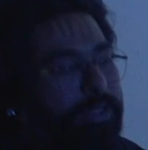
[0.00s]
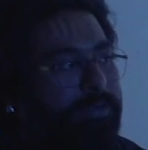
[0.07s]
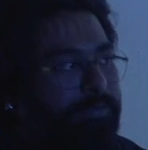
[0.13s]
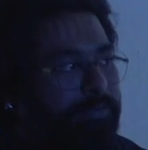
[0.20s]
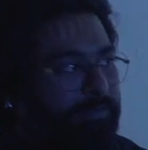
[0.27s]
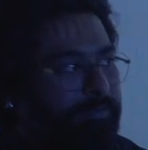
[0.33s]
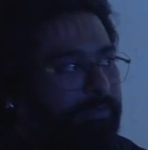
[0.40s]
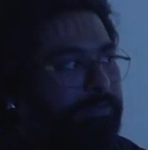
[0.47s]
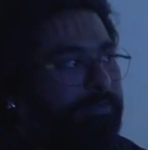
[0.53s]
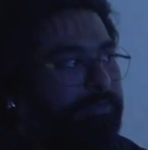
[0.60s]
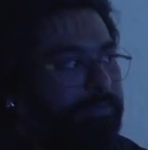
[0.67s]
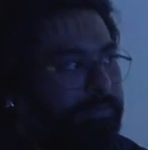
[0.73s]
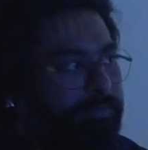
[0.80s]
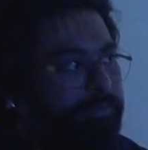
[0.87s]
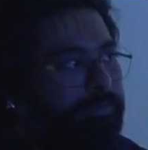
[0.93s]
the patterns
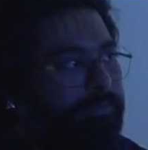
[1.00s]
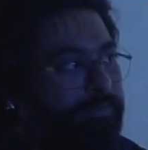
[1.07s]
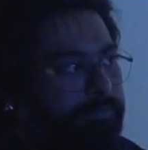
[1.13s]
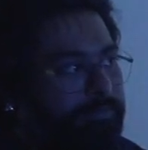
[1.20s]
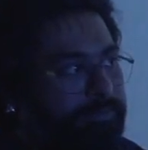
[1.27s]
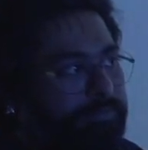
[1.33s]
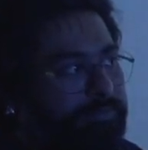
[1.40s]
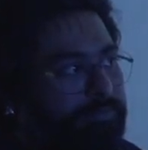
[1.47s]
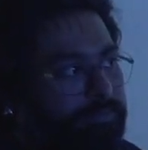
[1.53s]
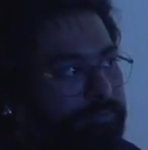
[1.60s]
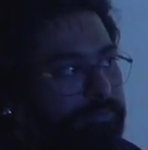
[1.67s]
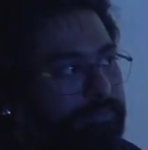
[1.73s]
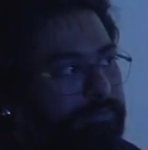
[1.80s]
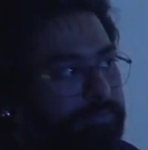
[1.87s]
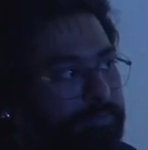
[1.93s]
are created through the
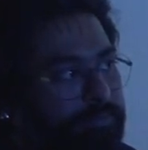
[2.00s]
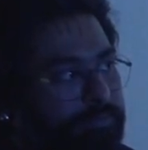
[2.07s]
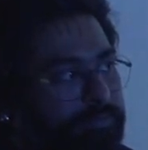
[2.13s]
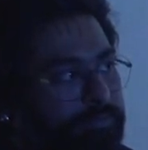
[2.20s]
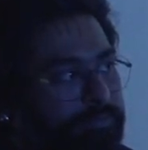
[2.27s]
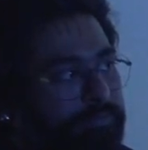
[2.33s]
interaction,